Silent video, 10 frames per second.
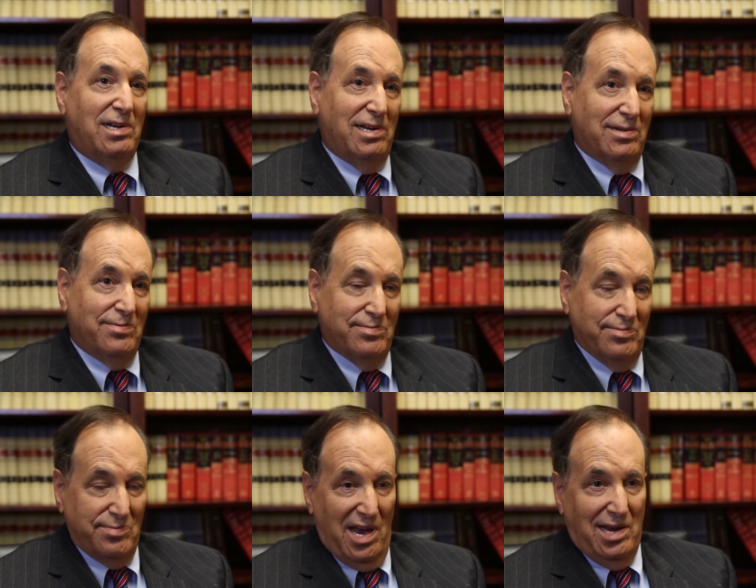
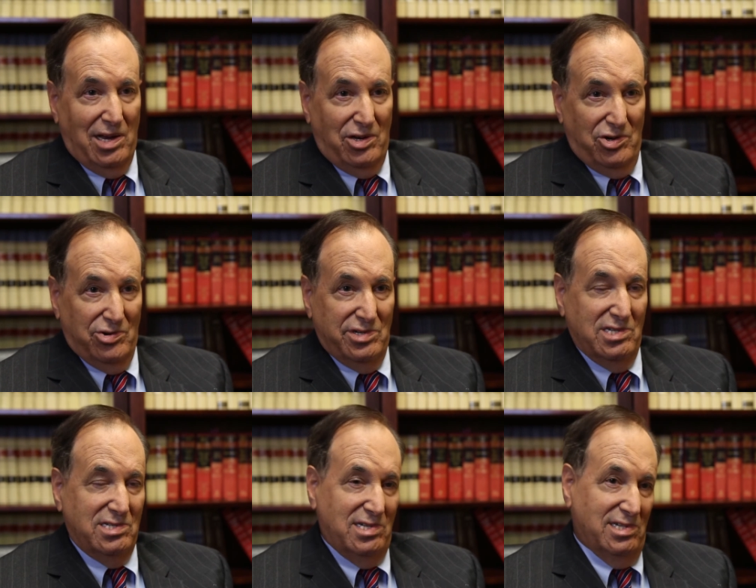in making your
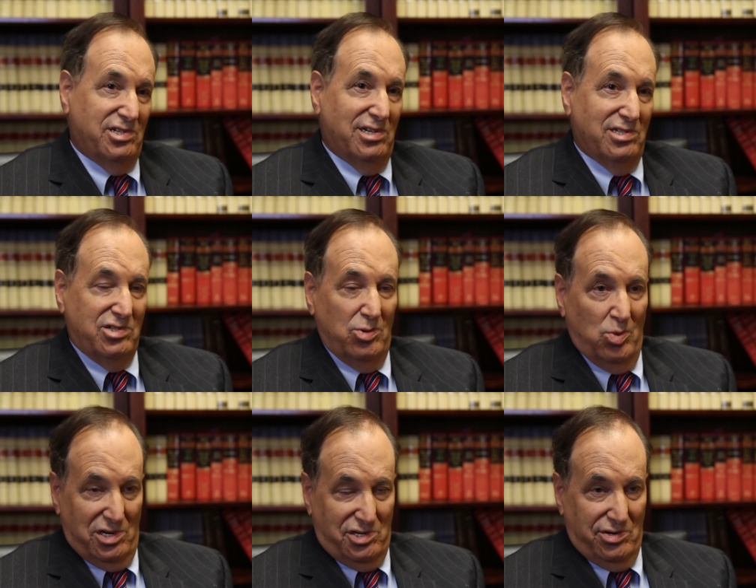decision as to
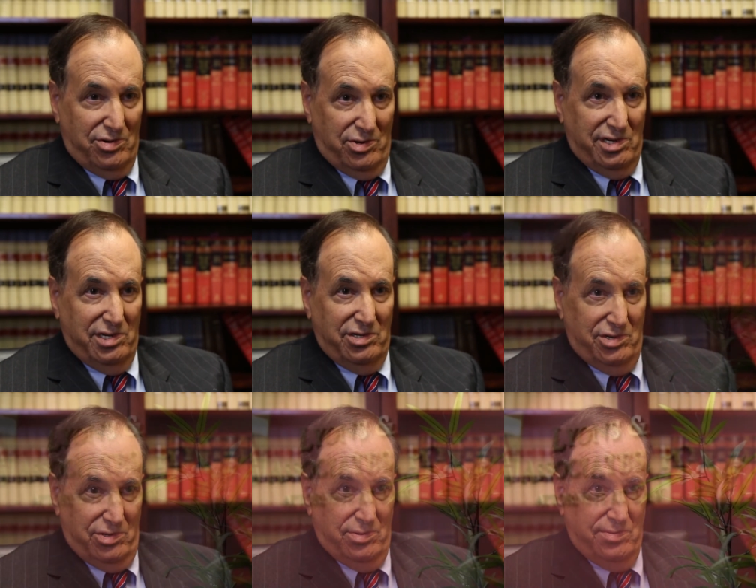what you're going to do.